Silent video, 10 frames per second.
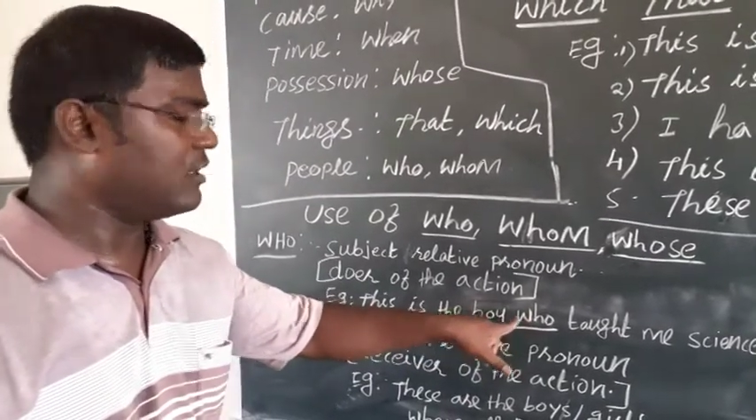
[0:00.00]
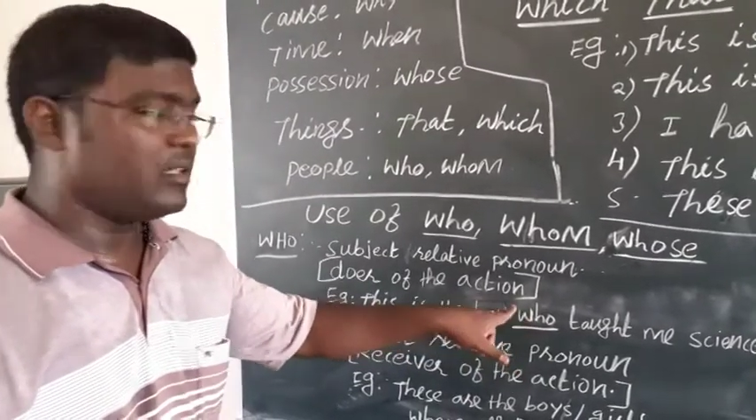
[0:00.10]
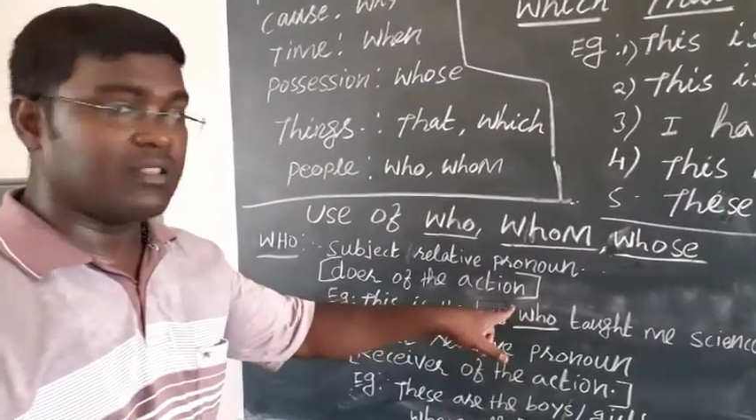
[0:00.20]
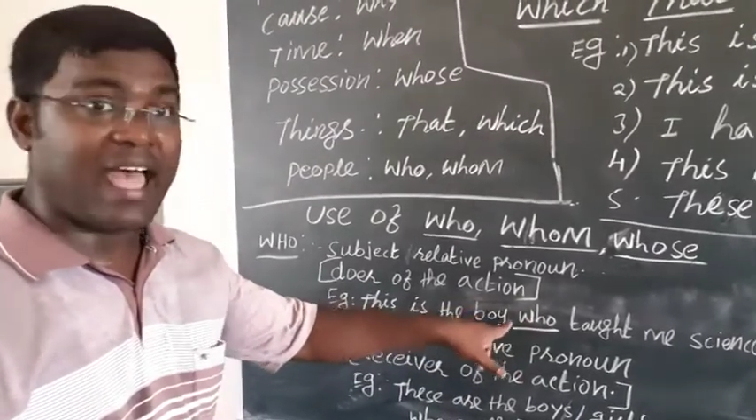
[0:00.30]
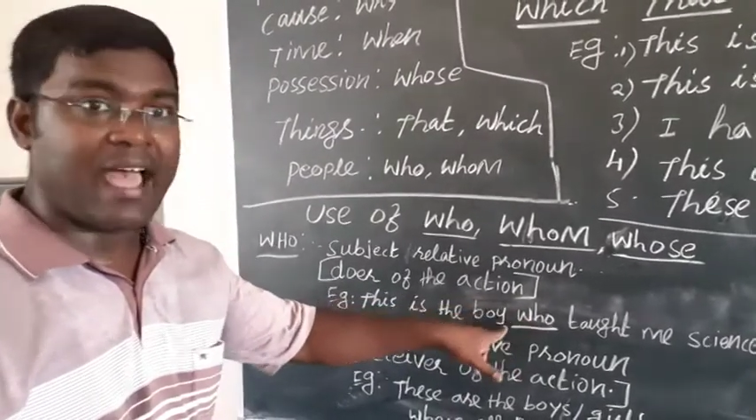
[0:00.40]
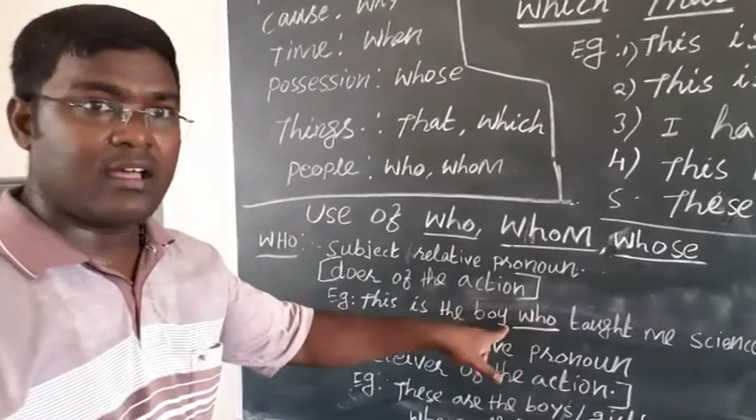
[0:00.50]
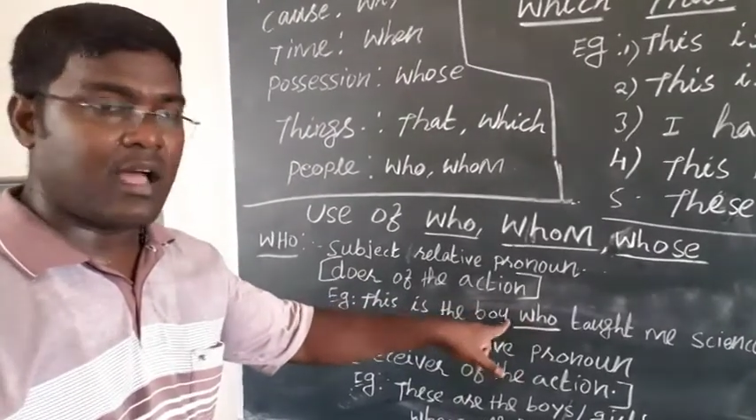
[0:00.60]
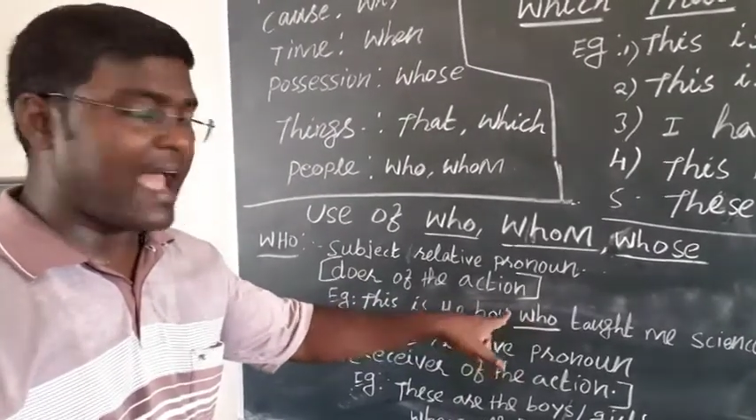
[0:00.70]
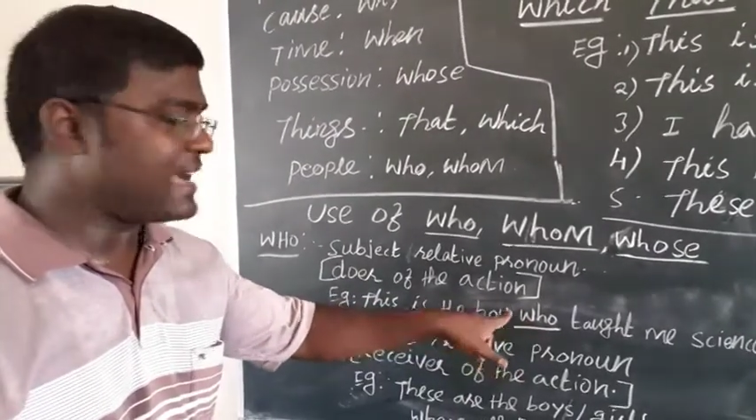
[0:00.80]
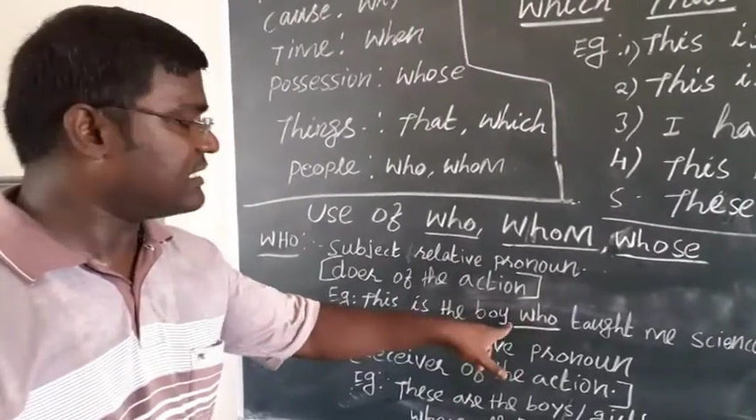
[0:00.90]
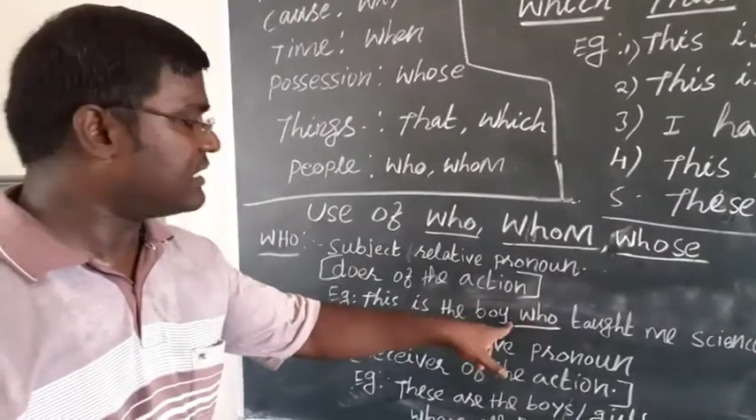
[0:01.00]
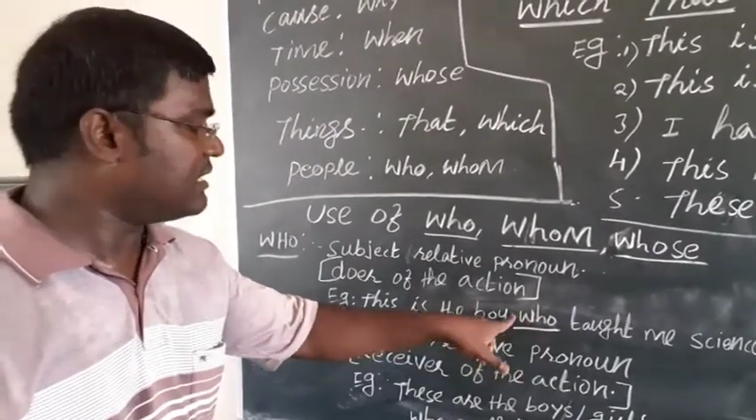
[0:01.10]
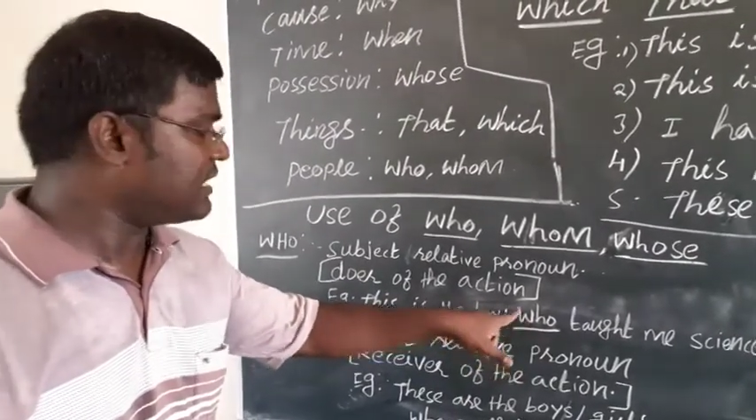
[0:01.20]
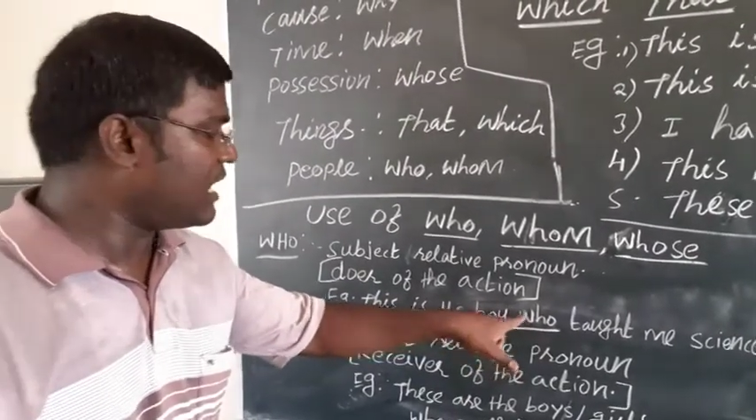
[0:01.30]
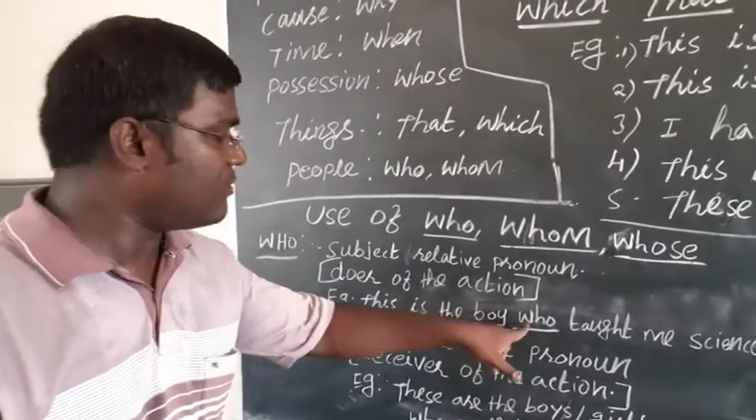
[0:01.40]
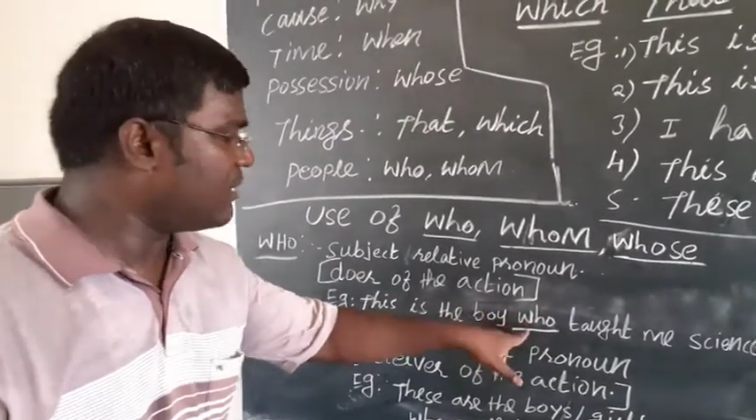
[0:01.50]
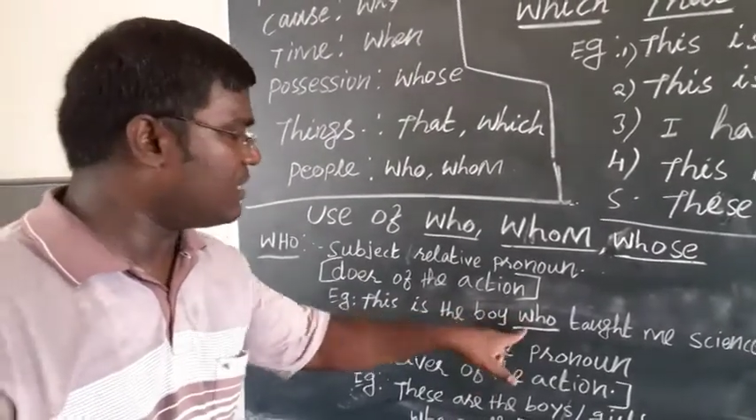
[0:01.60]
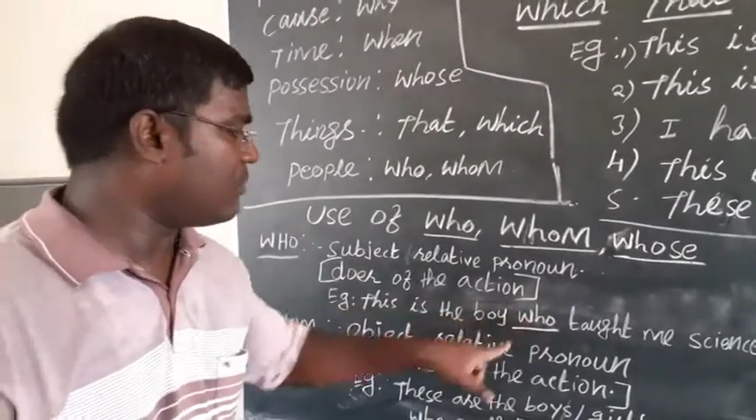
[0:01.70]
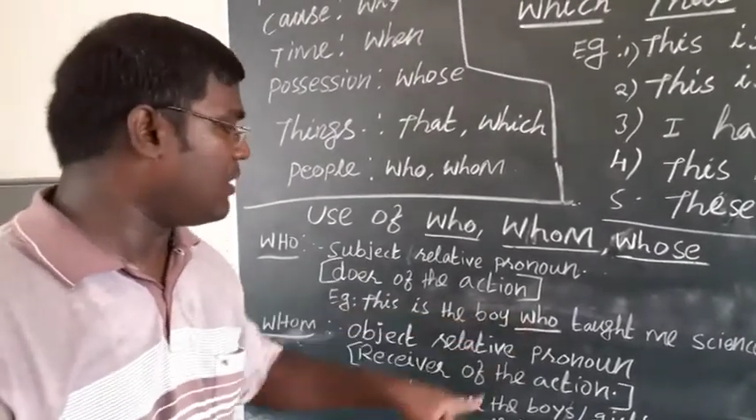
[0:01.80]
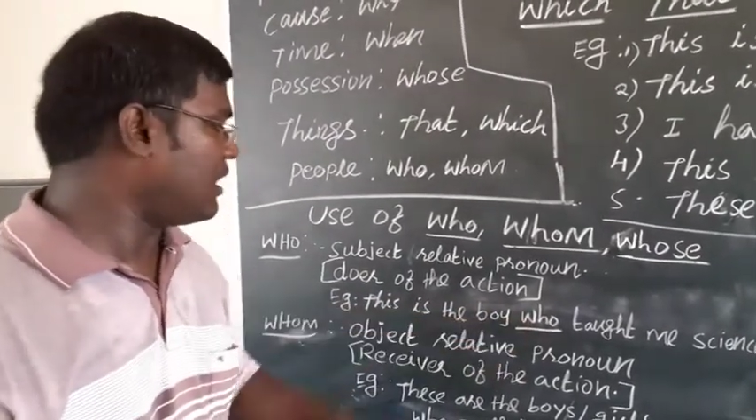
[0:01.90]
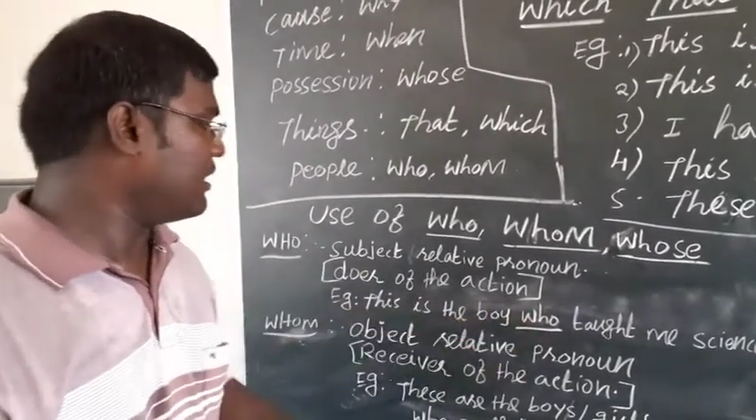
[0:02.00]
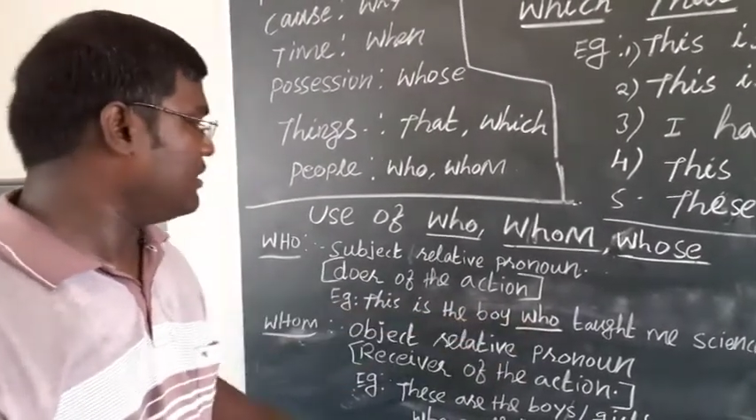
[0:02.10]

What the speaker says: The action done by the boy.